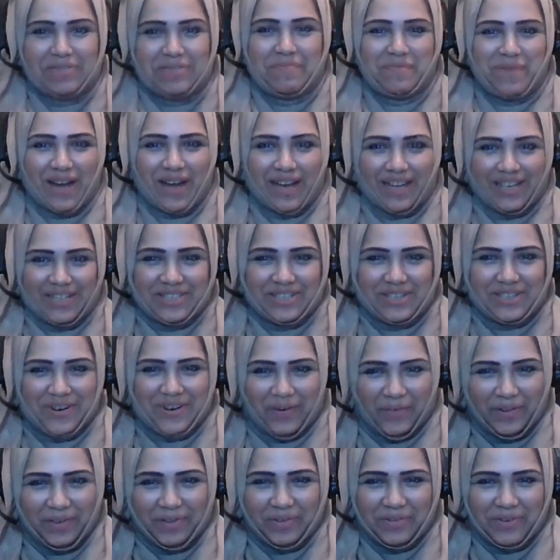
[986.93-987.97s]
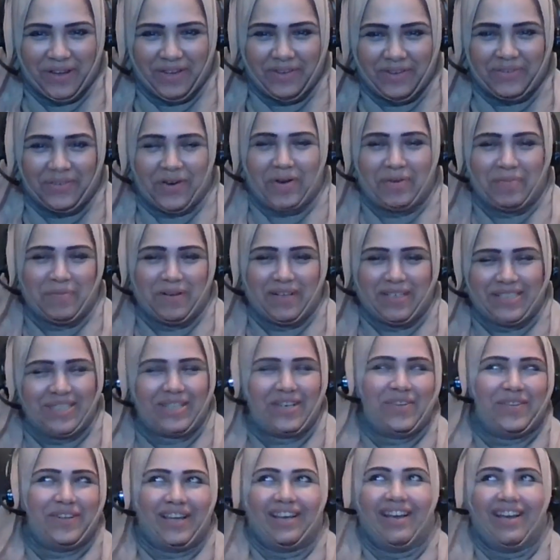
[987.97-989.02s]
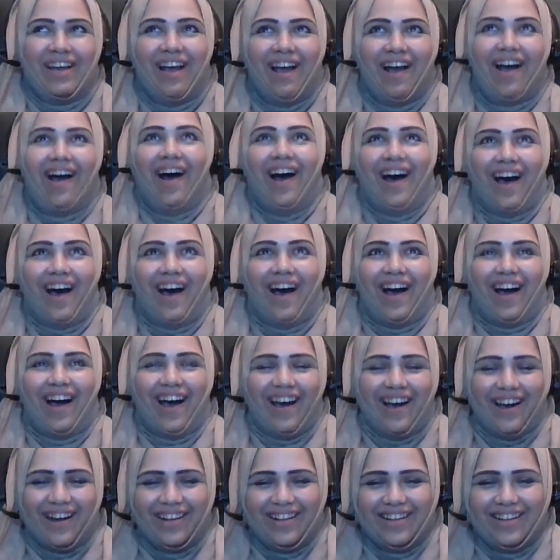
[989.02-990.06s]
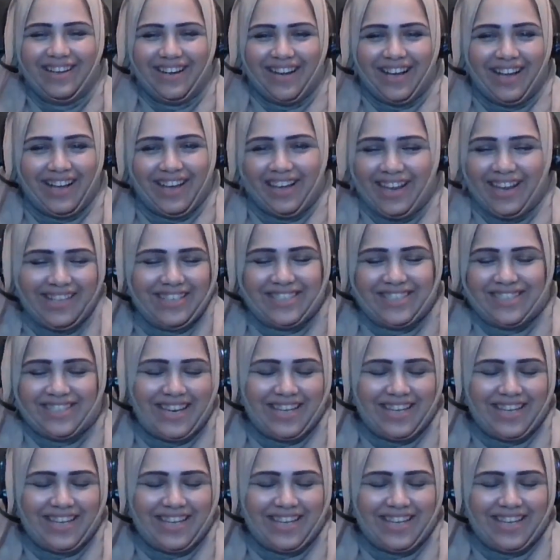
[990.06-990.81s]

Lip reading: imagine all the way you got a message. You're like, it's